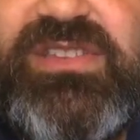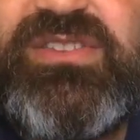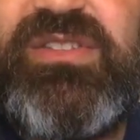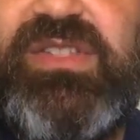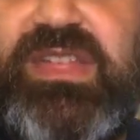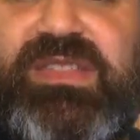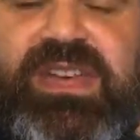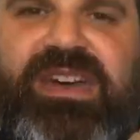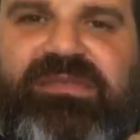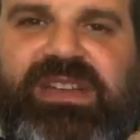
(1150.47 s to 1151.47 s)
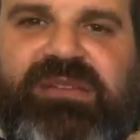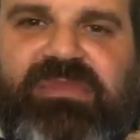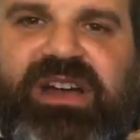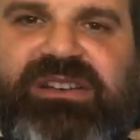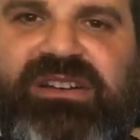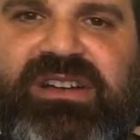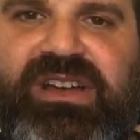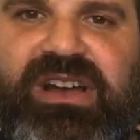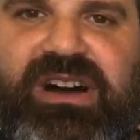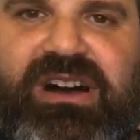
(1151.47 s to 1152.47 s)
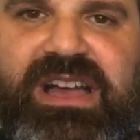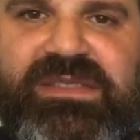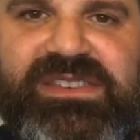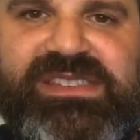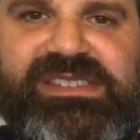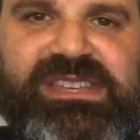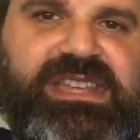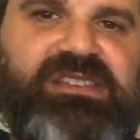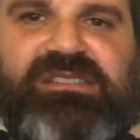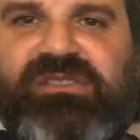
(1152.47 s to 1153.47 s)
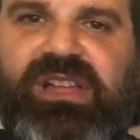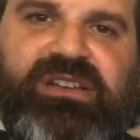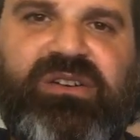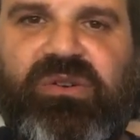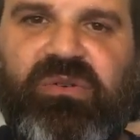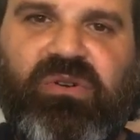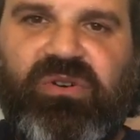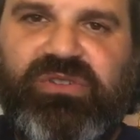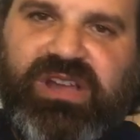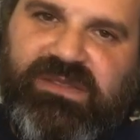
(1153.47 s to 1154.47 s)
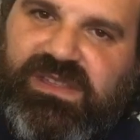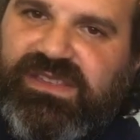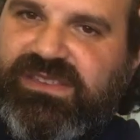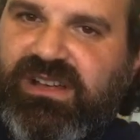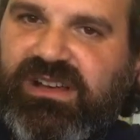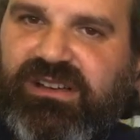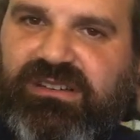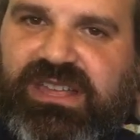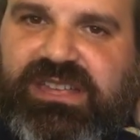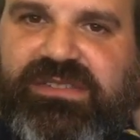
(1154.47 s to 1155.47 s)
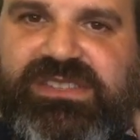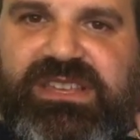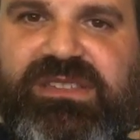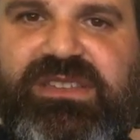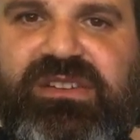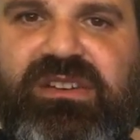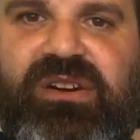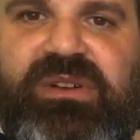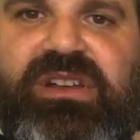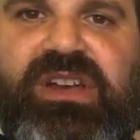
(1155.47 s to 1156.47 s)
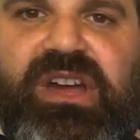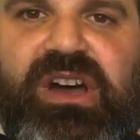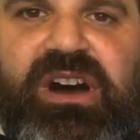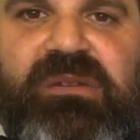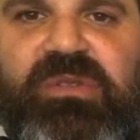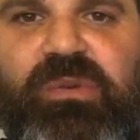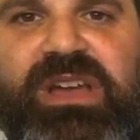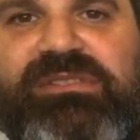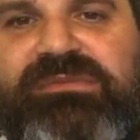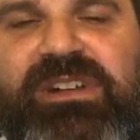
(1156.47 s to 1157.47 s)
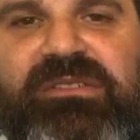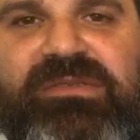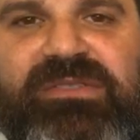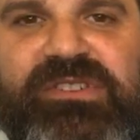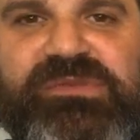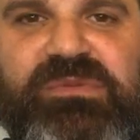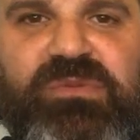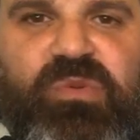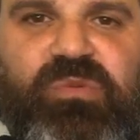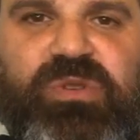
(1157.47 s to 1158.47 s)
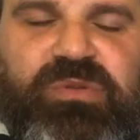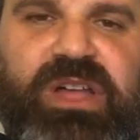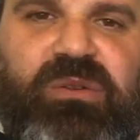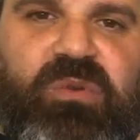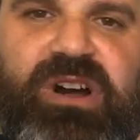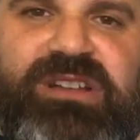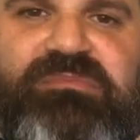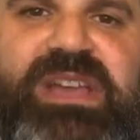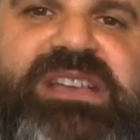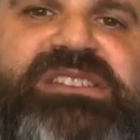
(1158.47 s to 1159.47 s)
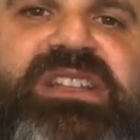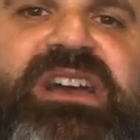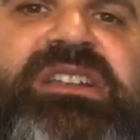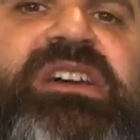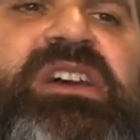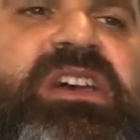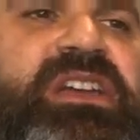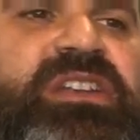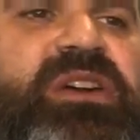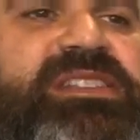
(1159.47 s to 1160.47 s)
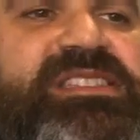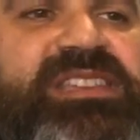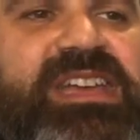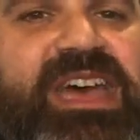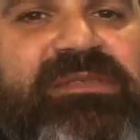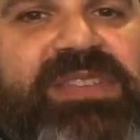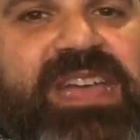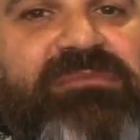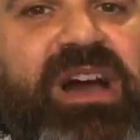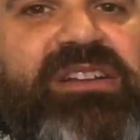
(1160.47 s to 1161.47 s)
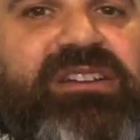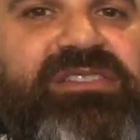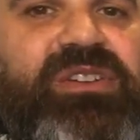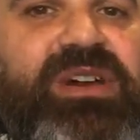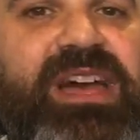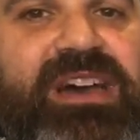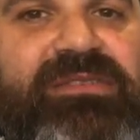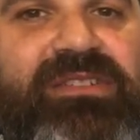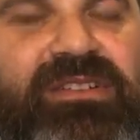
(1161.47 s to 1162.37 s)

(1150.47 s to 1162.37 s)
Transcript: So the, the F and A minor uh, and the C, you're like, cool, you got this uh, key of C thing going. Um, the way I would develop it first would be with like a walking bass line. You know, I'd stay F and A minor, so F...